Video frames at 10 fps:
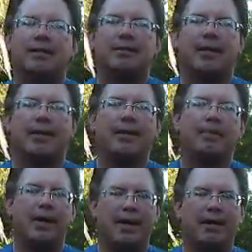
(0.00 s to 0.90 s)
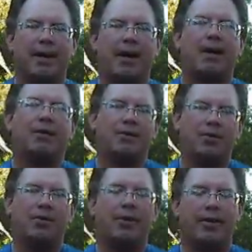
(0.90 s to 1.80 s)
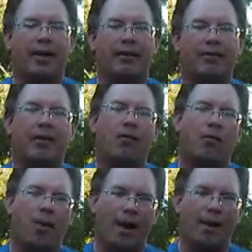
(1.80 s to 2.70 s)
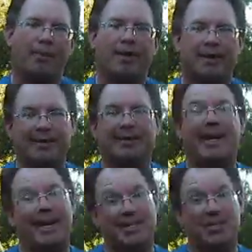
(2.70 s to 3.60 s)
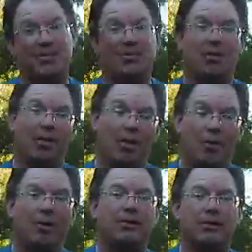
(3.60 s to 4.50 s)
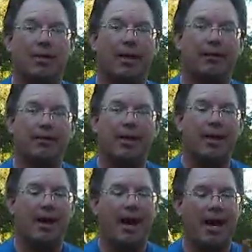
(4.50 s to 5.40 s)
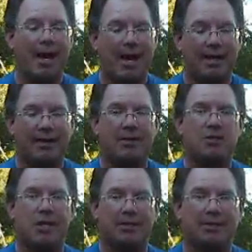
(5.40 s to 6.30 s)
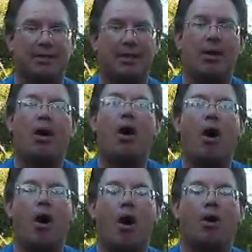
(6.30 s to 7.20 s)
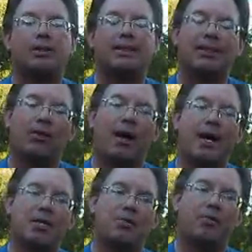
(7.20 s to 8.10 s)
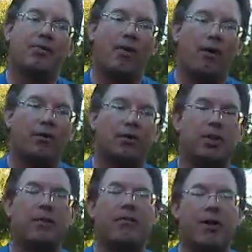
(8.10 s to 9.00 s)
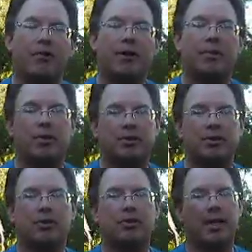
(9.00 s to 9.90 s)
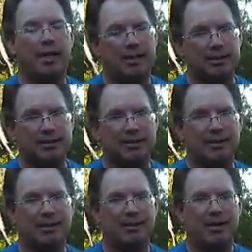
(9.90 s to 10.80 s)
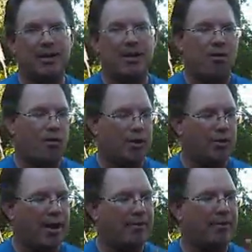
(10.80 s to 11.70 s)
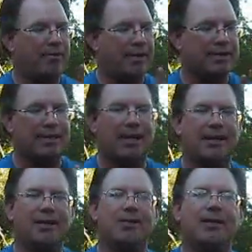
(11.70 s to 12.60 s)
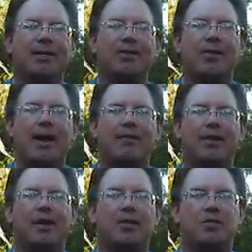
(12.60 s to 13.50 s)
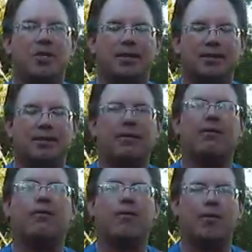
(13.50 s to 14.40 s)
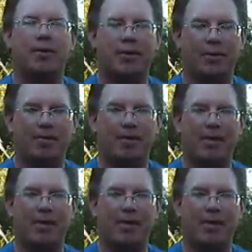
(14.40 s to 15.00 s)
slightly bent to the left. Why? Because I shoot low and to the left. I had it adjusted. All single action revolvers are very personal guns. When you have a fixed sight, you need to have it adjusted for you.